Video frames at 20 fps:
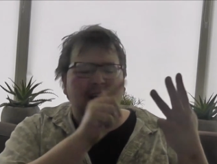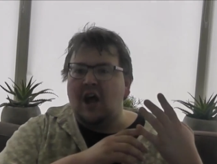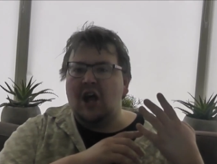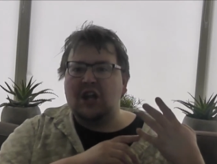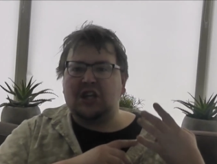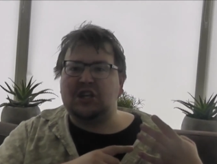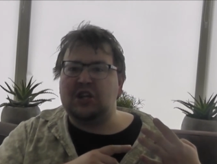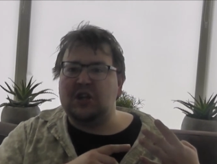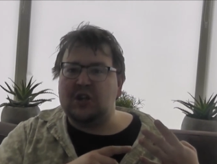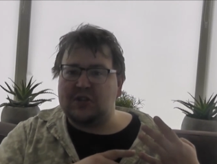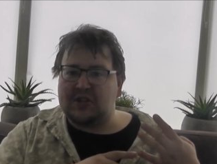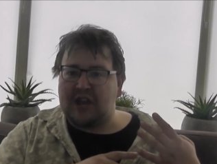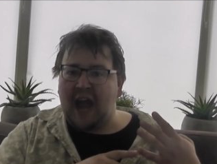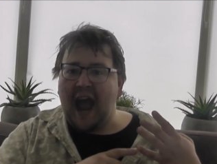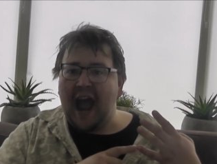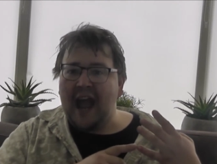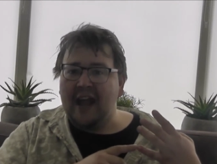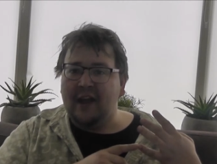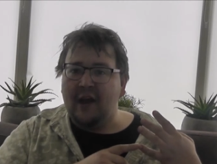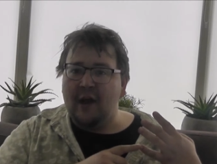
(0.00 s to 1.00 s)
Lancelot's
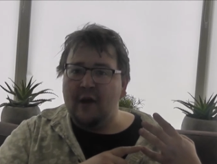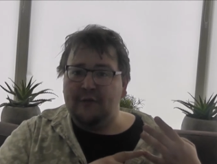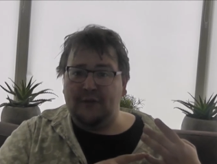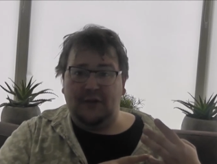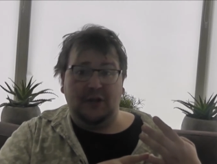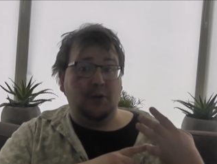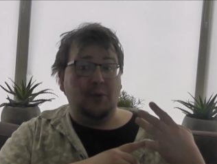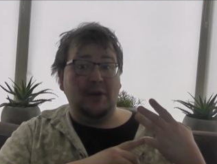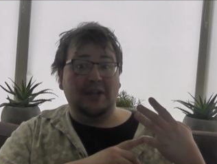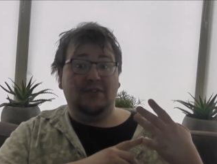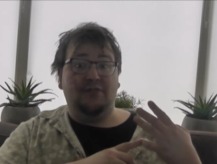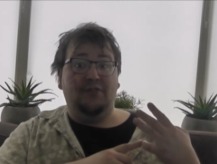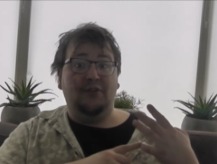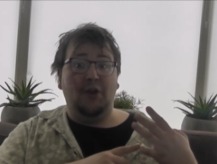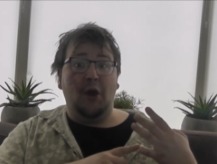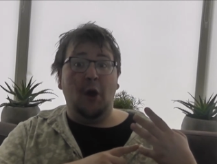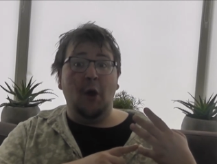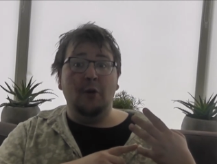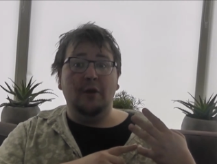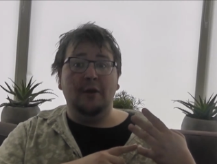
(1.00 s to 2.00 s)
Hangover, The Quest for
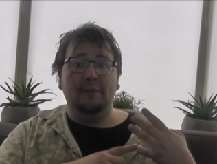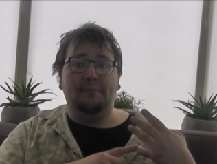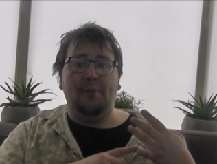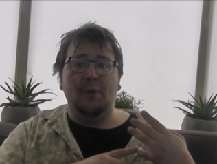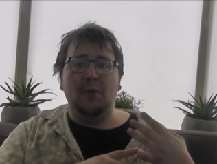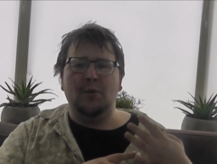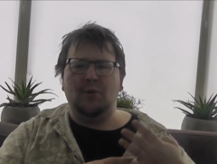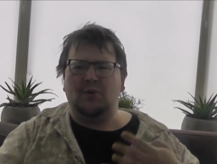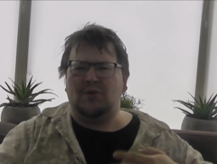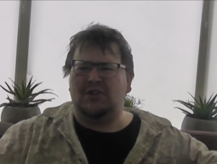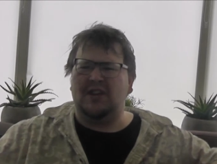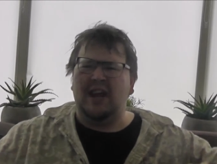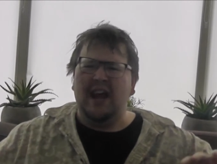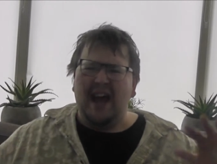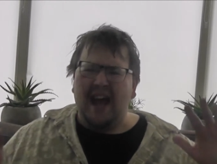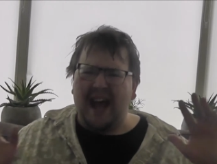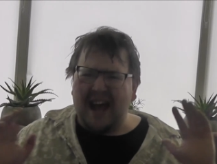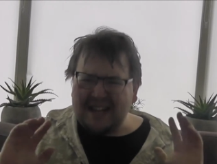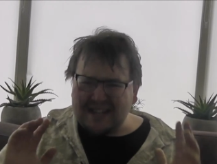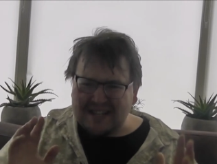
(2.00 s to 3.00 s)
the Holy Booze,
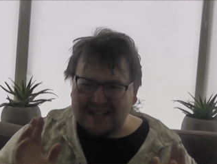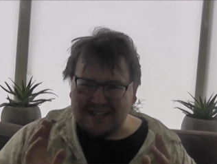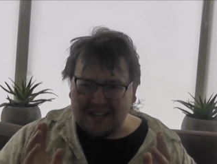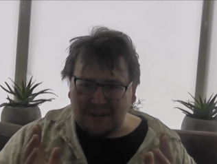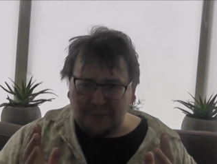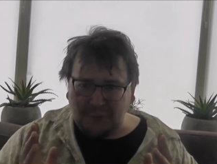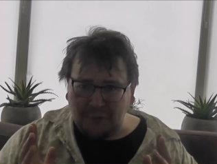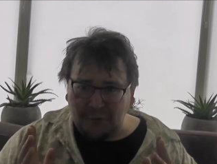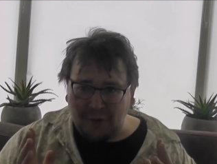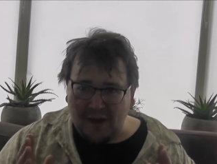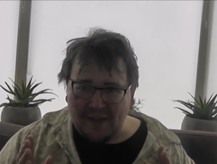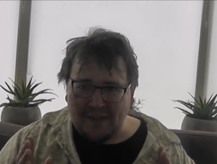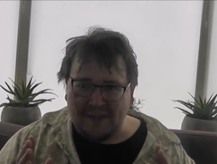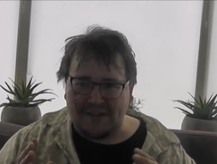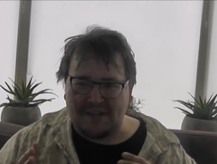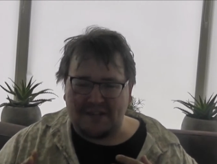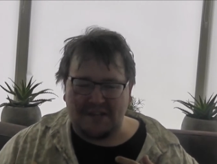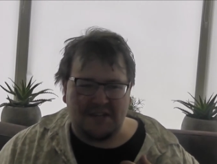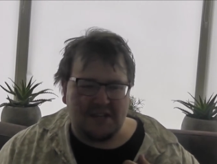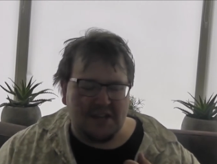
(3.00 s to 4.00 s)
and several
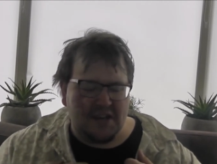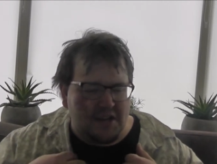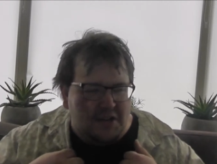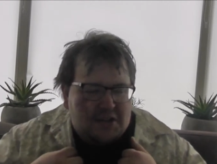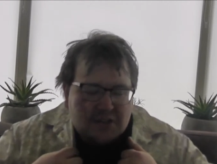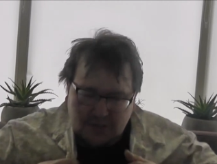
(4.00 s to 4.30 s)
others.